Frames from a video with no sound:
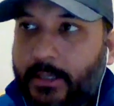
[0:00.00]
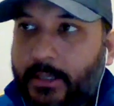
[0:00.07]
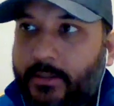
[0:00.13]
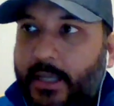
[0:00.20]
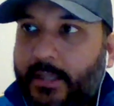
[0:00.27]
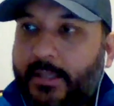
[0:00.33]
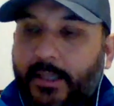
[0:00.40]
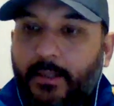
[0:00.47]

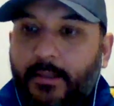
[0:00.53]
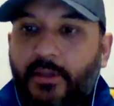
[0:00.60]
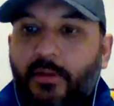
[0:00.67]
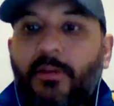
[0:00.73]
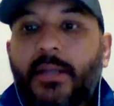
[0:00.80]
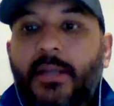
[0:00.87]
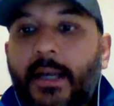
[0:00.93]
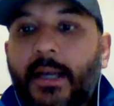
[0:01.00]
So I think
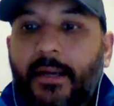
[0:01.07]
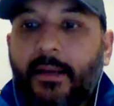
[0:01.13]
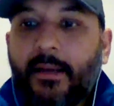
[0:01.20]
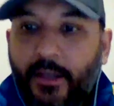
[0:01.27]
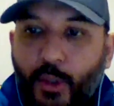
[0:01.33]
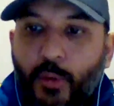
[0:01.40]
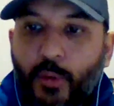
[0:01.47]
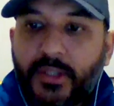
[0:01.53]
Solskjaer kind of
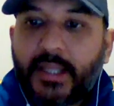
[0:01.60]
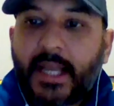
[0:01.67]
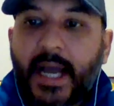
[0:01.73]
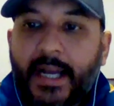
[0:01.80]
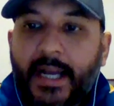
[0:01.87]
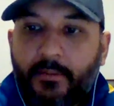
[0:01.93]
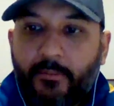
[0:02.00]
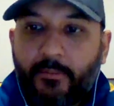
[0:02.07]
used
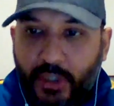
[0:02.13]
that,